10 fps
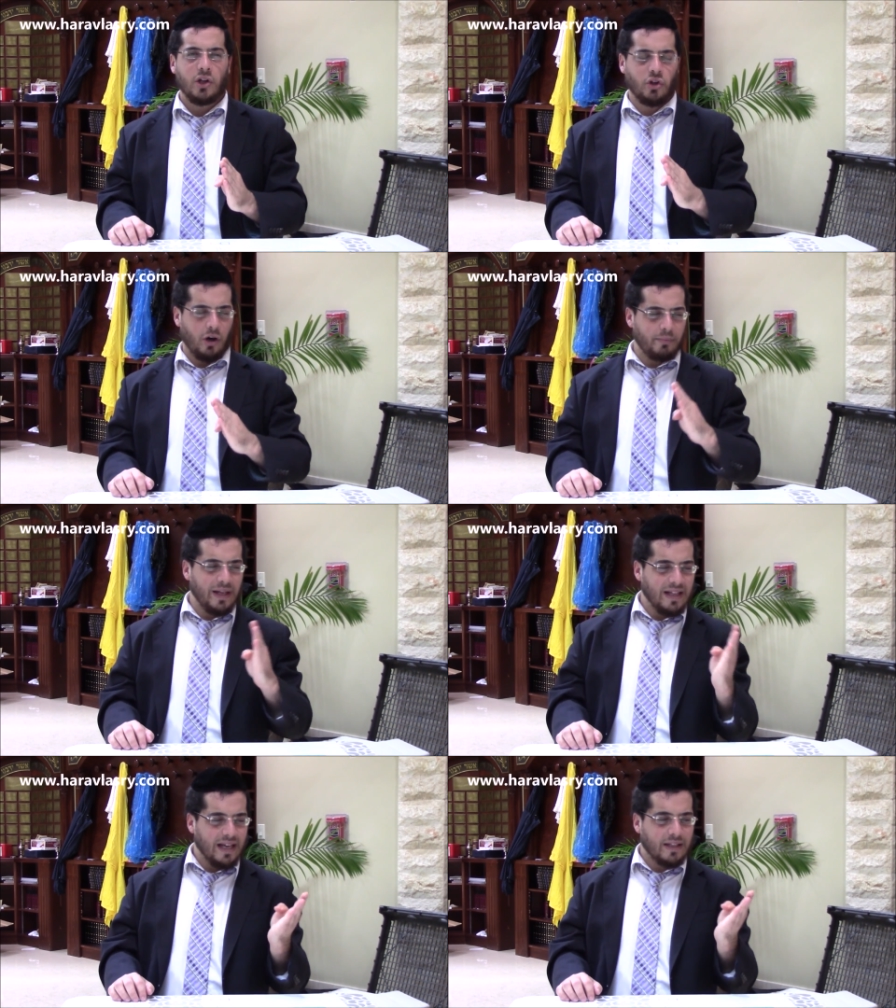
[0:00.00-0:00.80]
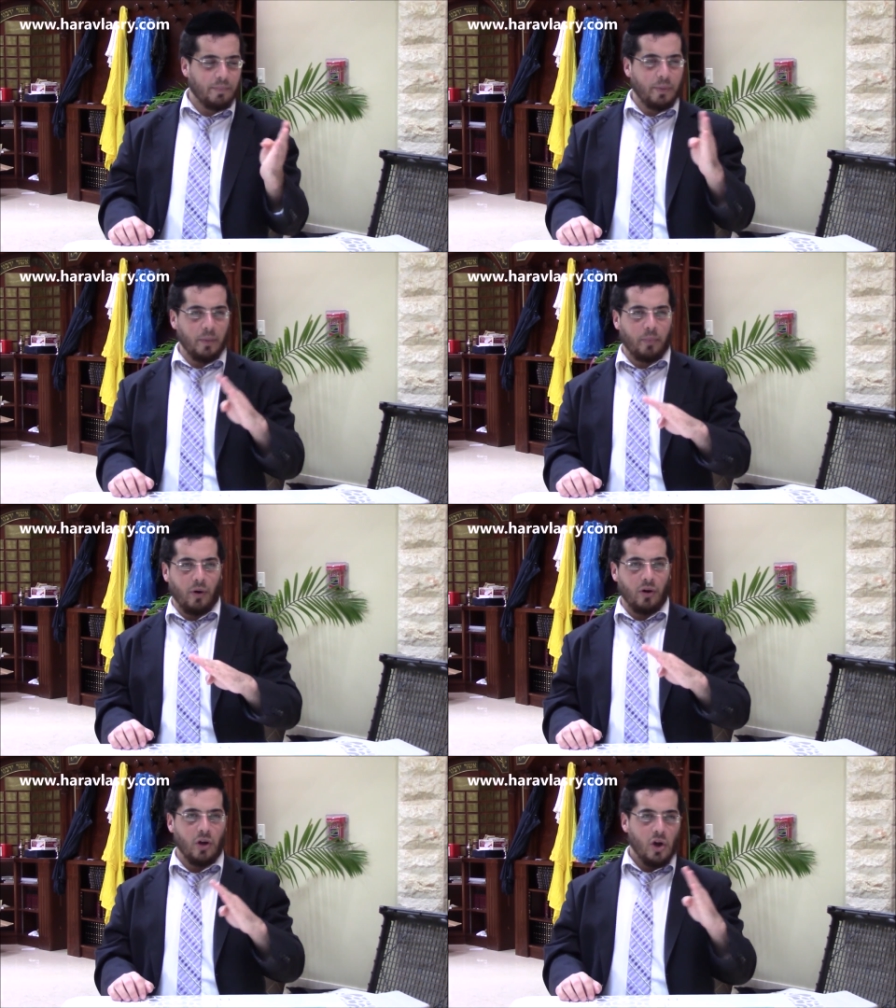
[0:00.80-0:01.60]
Don't be like the
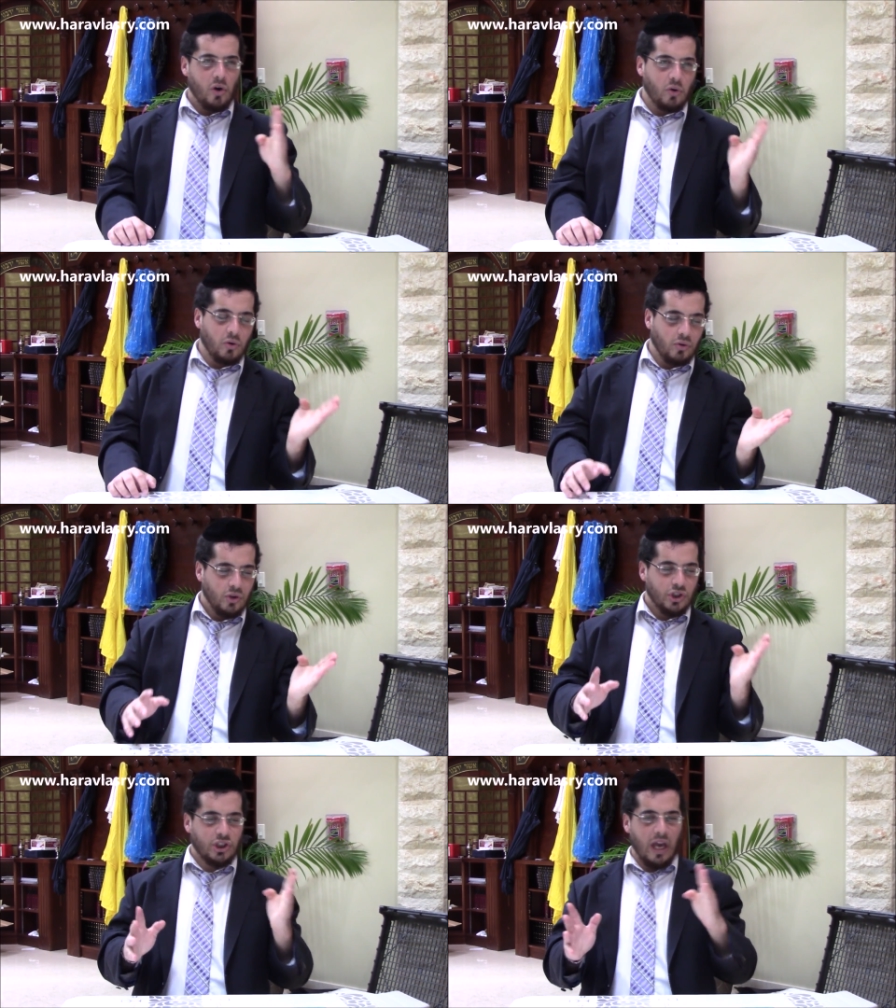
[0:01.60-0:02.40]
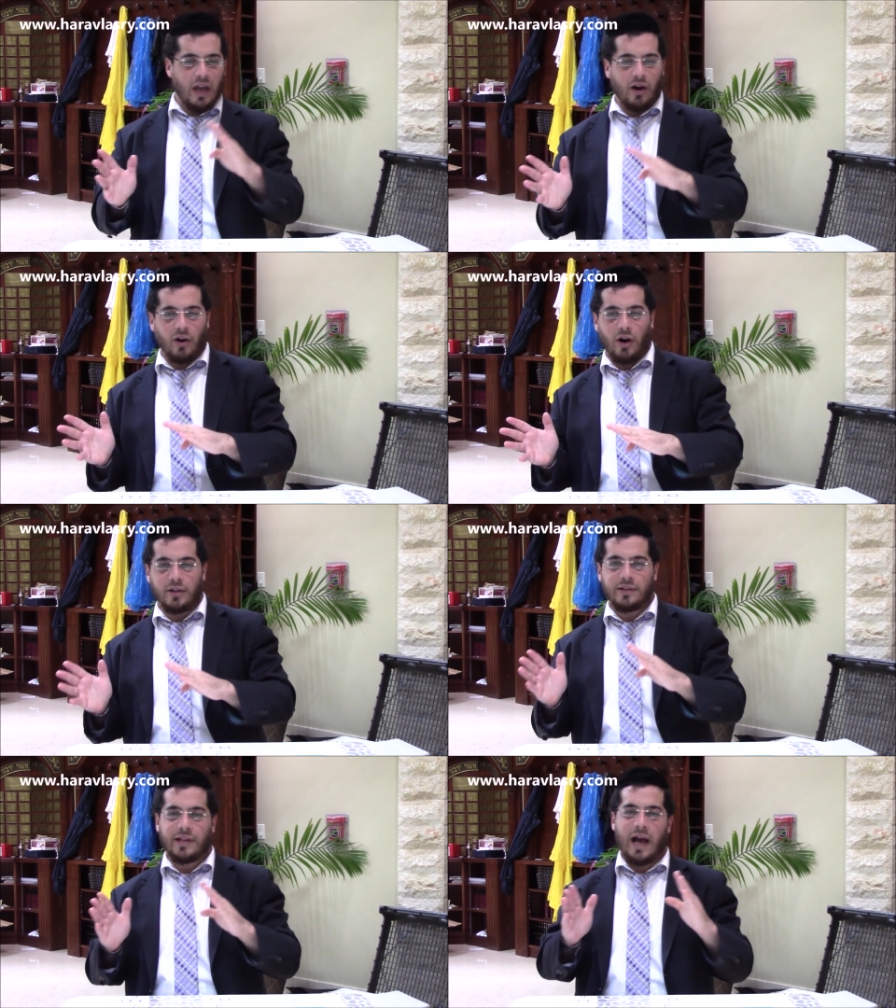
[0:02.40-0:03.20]
people who share
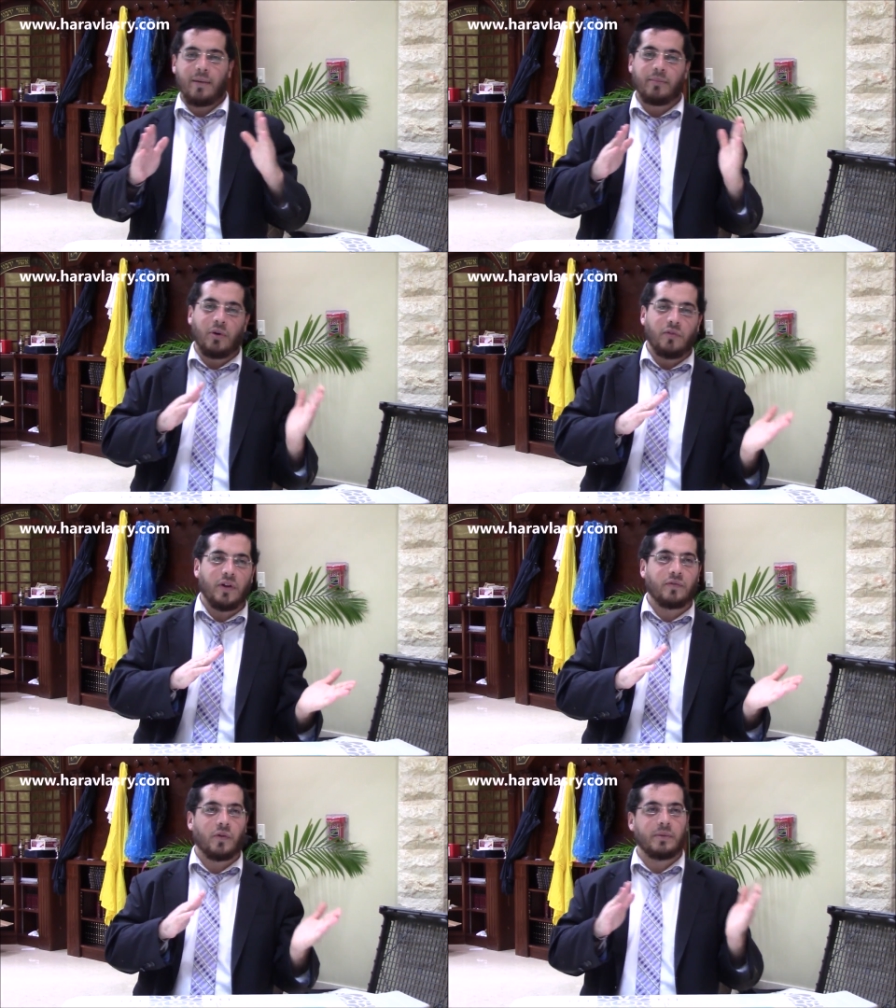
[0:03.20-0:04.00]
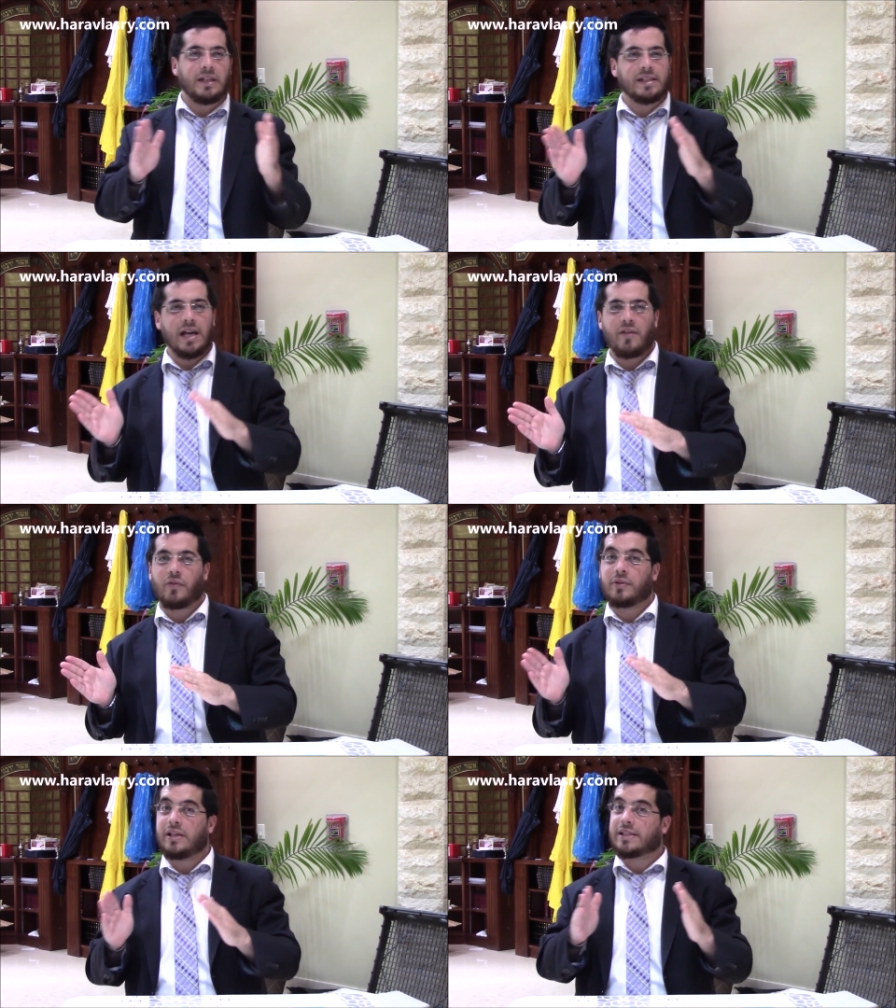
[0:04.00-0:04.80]
all the time moving from this
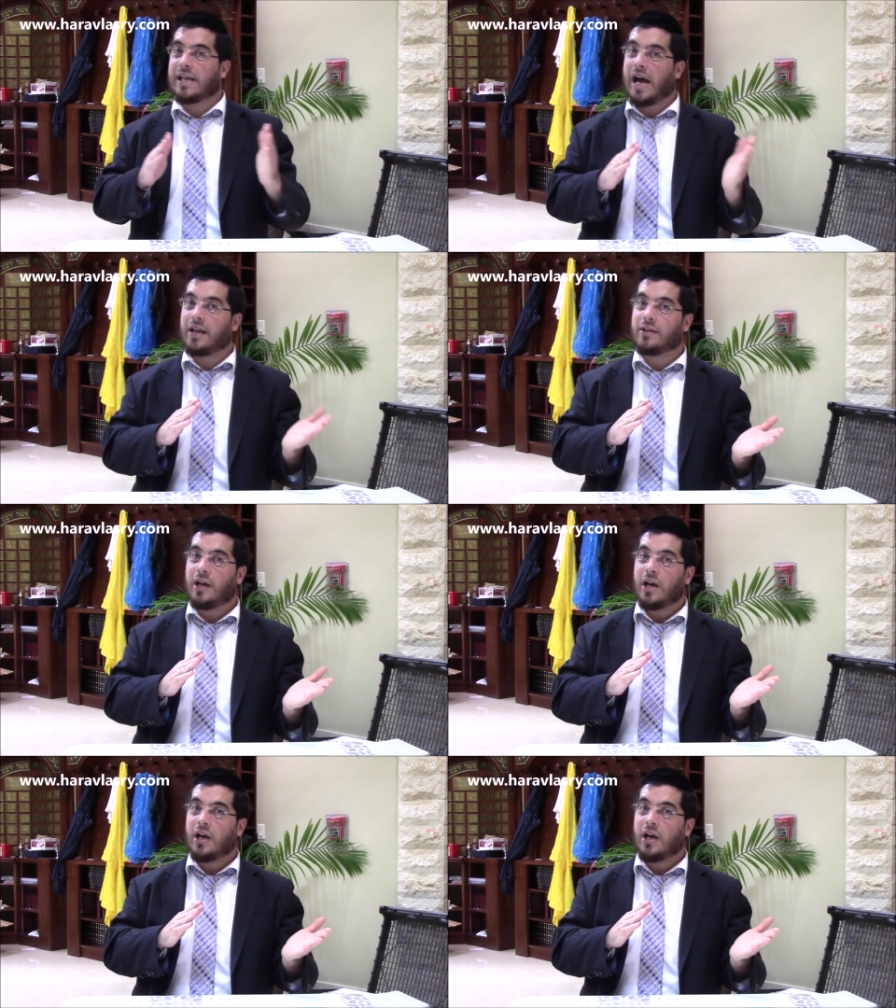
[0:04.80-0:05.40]
side.